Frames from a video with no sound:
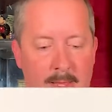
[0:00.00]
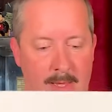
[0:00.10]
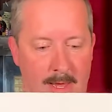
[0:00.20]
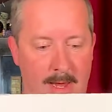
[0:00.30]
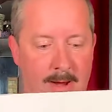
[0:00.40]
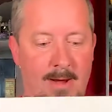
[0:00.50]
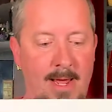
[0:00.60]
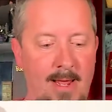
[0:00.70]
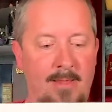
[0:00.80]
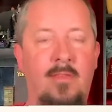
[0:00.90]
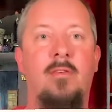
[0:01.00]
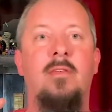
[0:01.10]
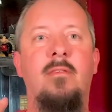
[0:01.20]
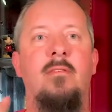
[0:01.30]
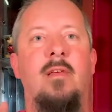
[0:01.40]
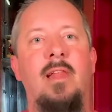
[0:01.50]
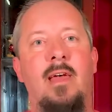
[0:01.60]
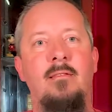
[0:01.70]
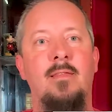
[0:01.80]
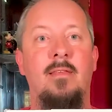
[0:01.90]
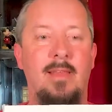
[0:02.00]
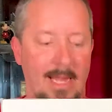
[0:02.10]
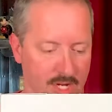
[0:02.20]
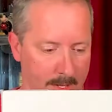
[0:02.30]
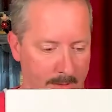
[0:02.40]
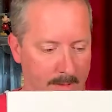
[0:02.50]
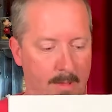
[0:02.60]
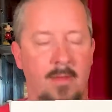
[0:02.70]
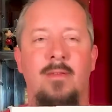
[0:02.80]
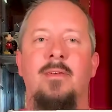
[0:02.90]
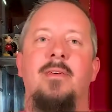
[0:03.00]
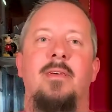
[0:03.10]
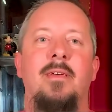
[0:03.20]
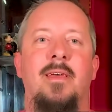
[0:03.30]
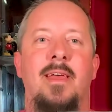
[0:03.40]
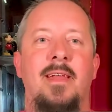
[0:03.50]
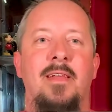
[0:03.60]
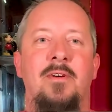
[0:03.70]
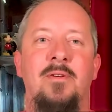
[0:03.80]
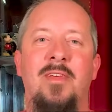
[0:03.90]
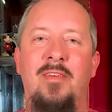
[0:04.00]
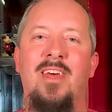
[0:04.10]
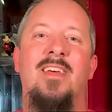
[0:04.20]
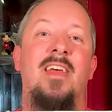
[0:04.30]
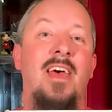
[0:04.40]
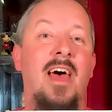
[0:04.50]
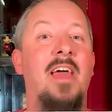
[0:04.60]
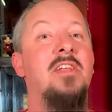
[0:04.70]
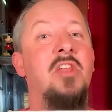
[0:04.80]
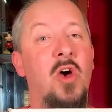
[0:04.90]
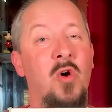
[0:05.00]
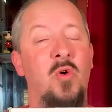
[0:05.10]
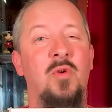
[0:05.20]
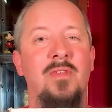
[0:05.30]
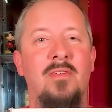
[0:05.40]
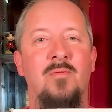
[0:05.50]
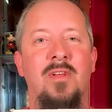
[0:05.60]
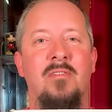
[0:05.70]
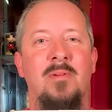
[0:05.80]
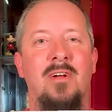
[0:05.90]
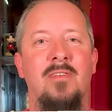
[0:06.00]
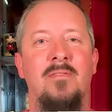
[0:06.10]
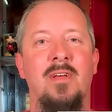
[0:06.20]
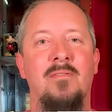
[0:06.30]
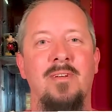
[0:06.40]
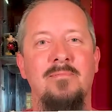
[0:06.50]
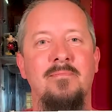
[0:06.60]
Alright, so this is the last of the sketches. And I know this one is Mary's favorite.